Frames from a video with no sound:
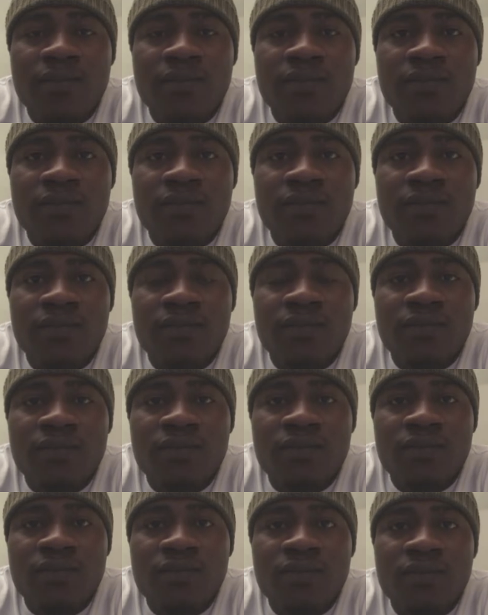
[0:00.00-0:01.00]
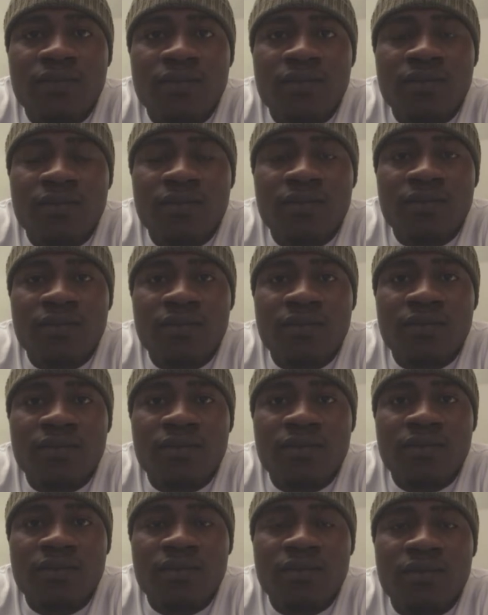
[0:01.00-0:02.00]

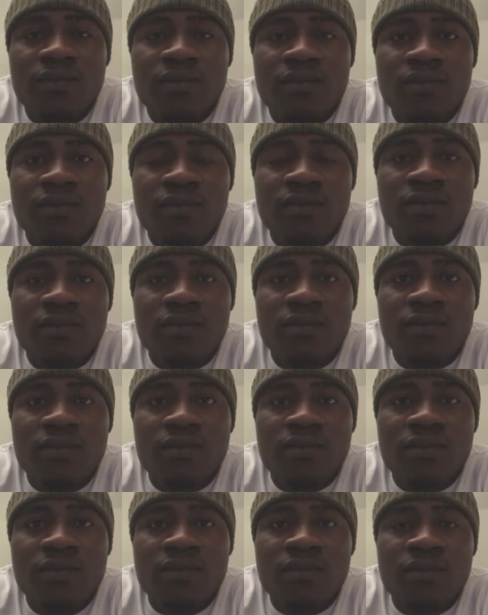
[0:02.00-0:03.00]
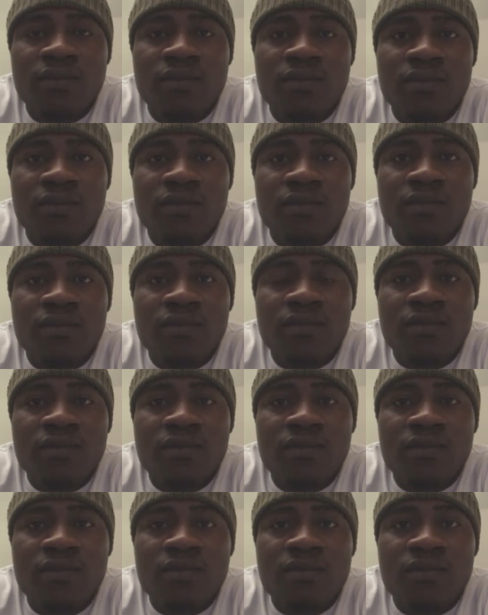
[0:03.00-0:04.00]

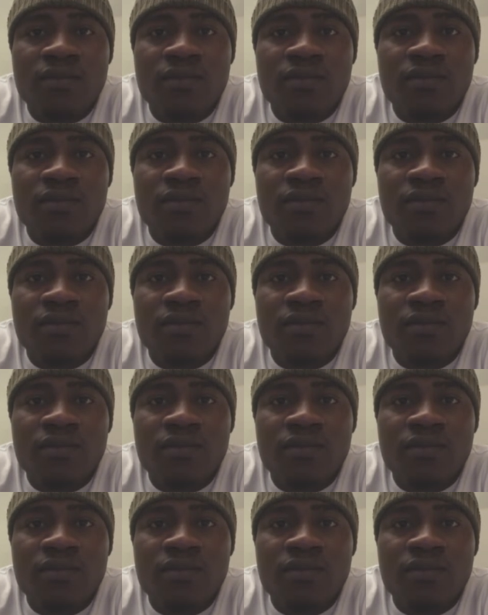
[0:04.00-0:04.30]
This person isn't speaking.